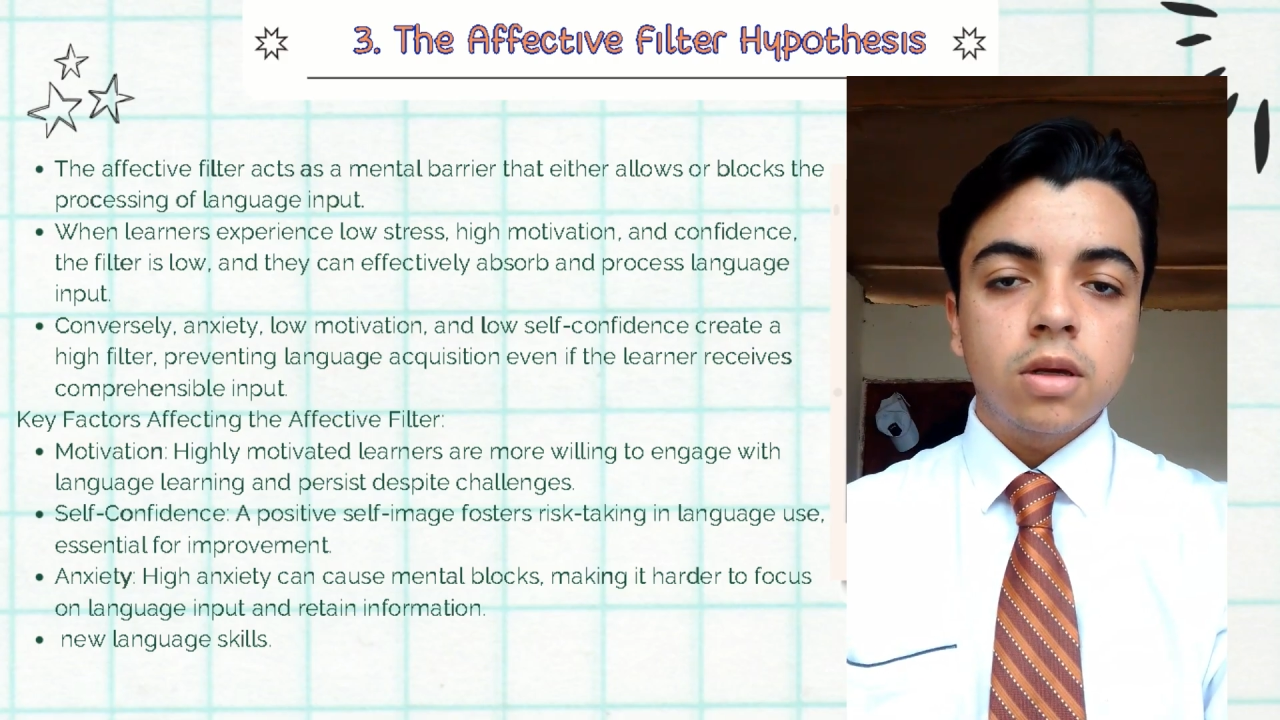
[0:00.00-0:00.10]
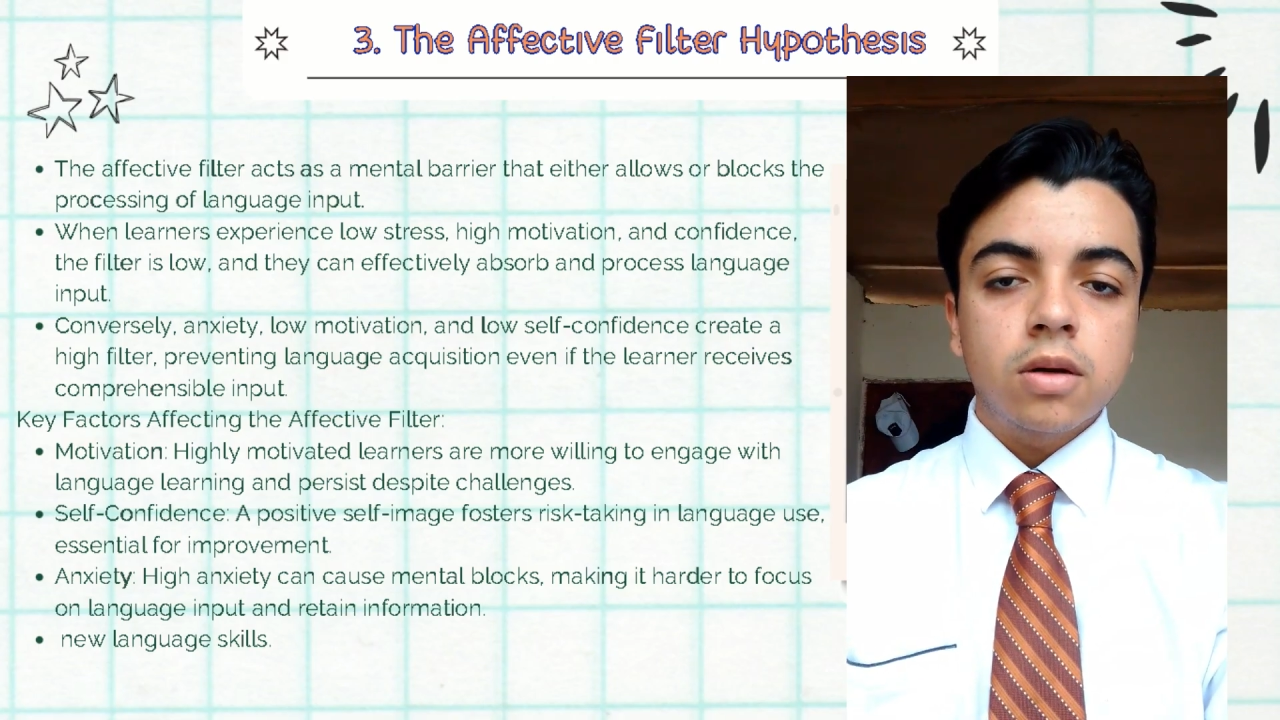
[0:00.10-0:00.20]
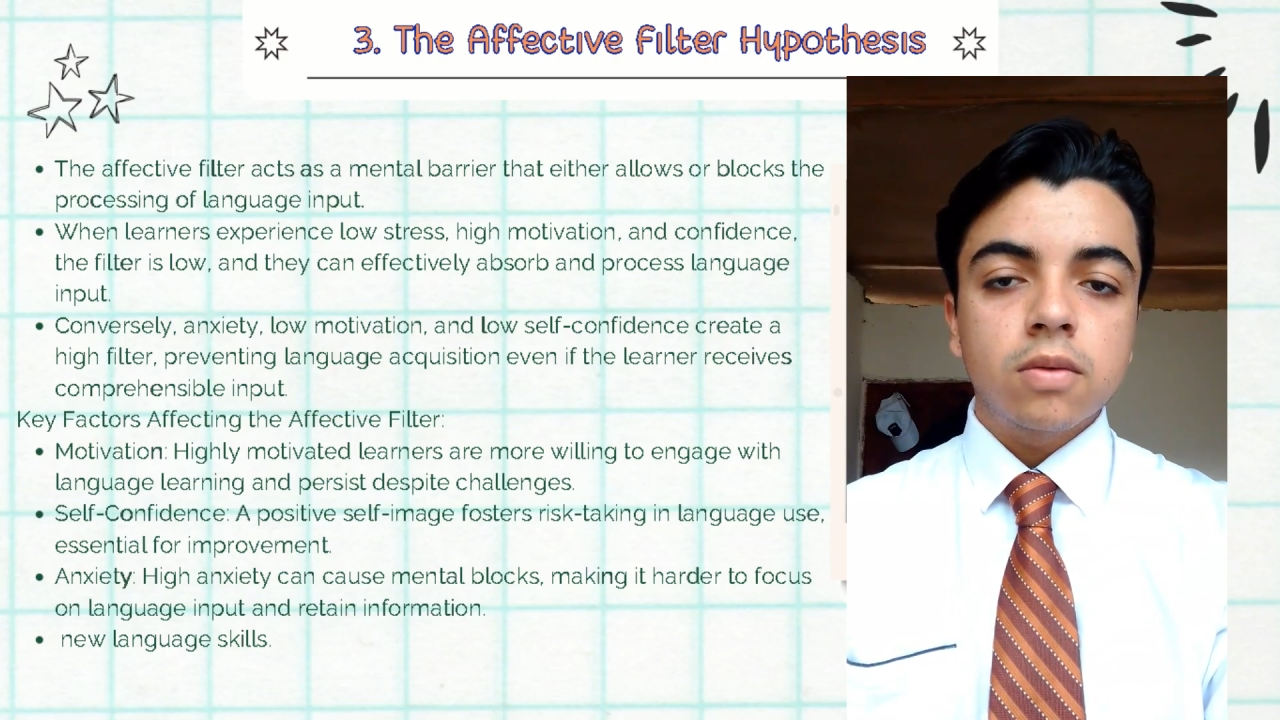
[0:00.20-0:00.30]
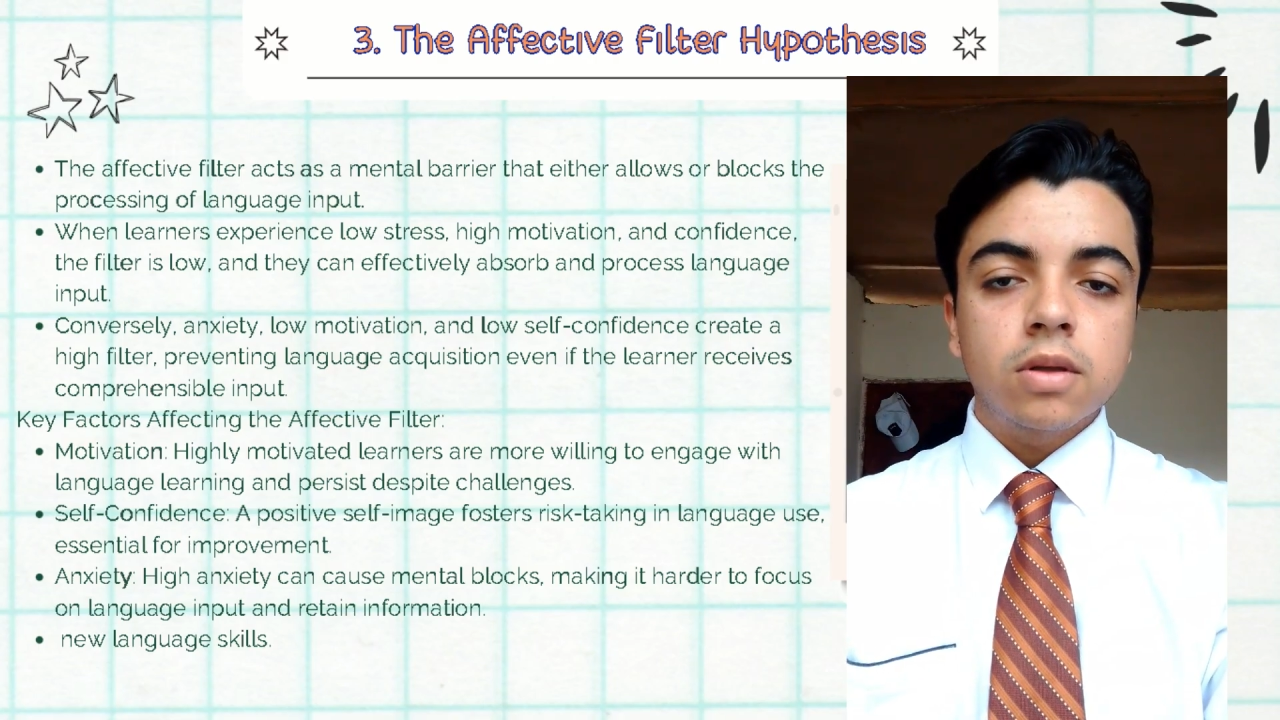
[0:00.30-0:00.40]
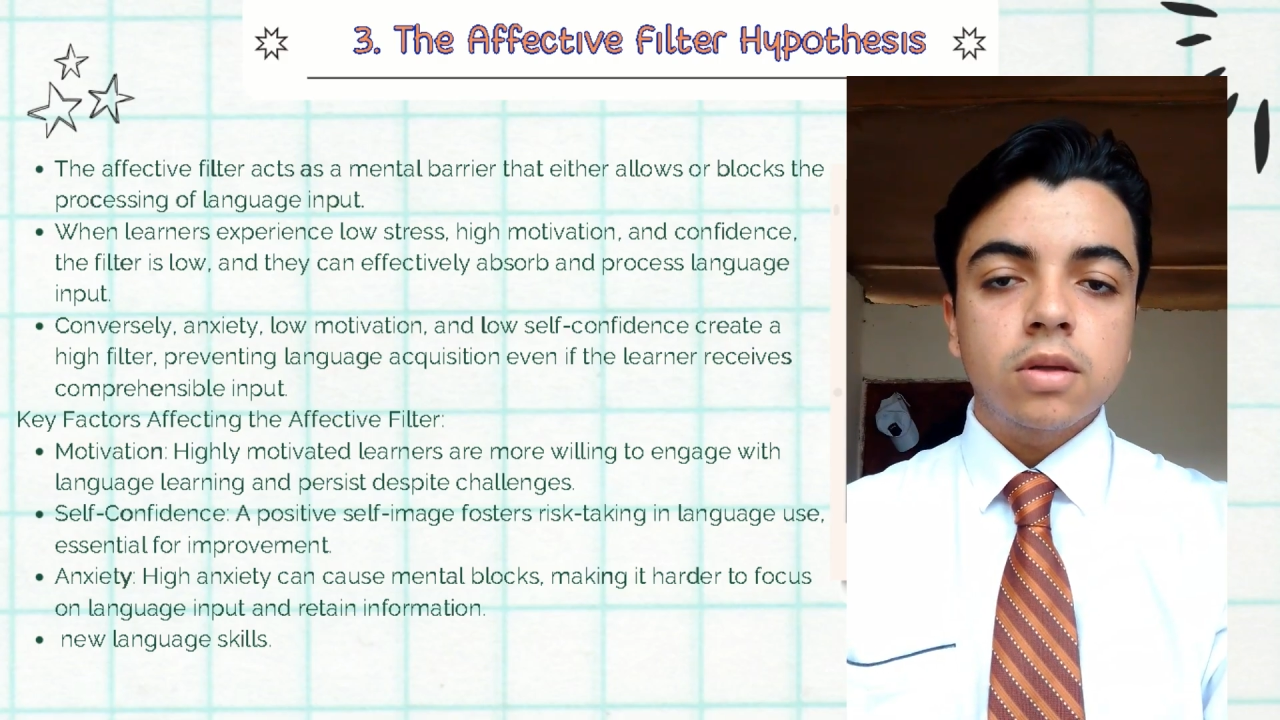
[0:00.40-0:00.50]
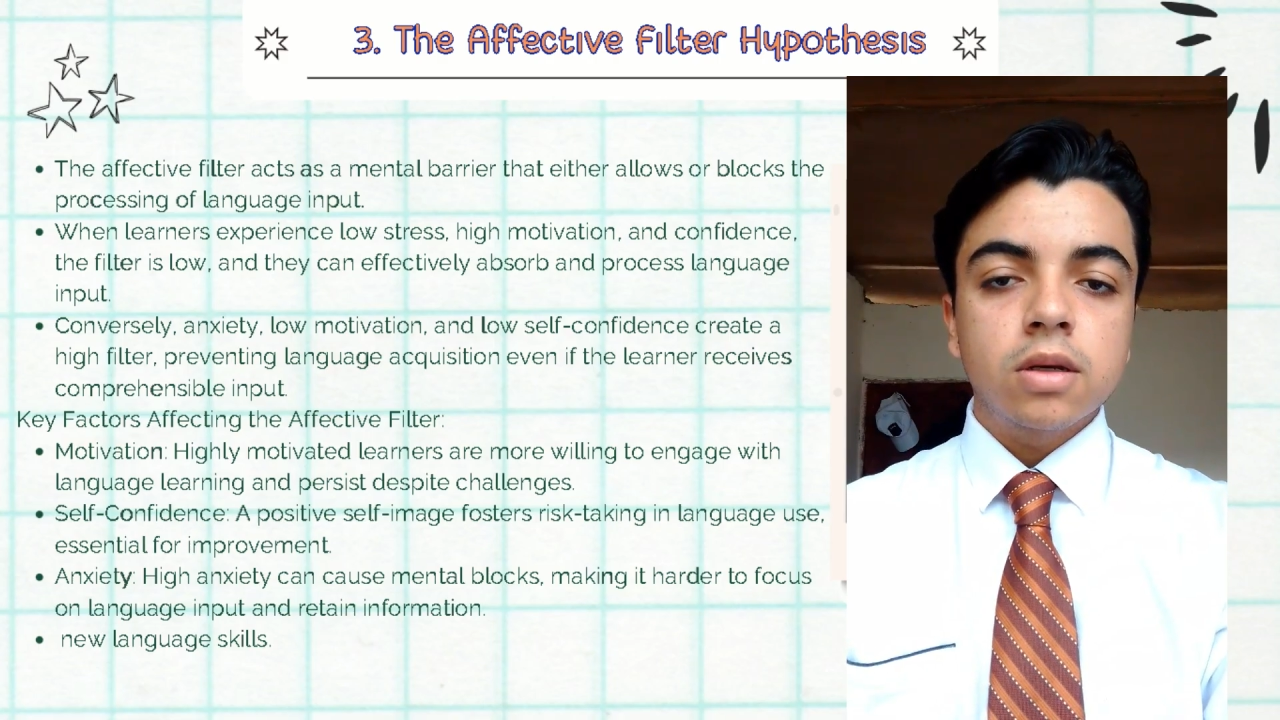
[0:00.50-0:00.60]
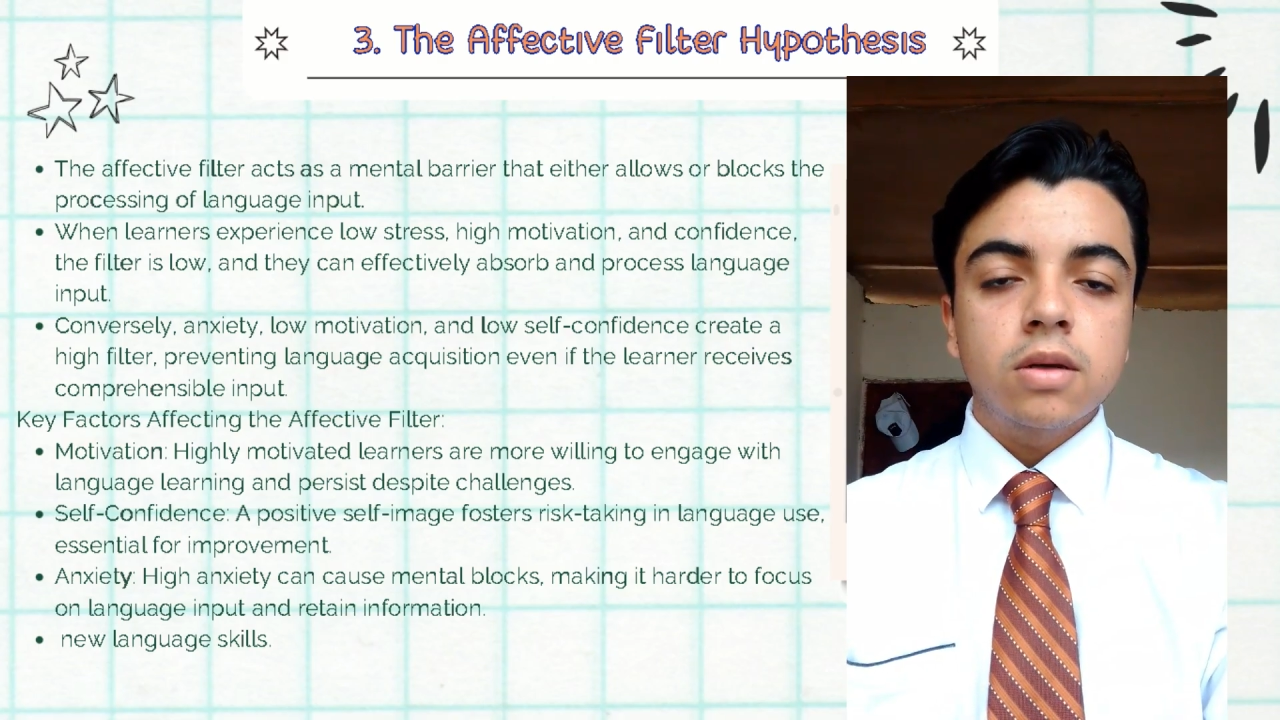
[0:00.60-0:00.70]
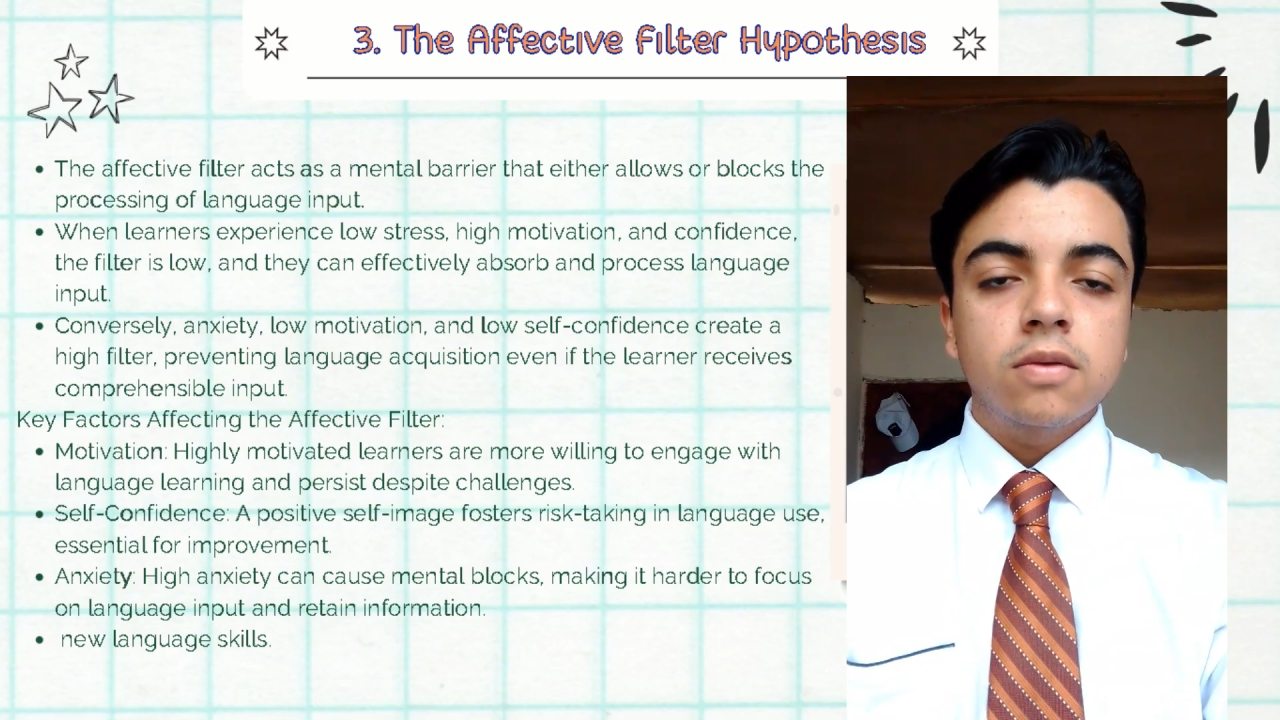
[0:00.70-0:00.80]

and retain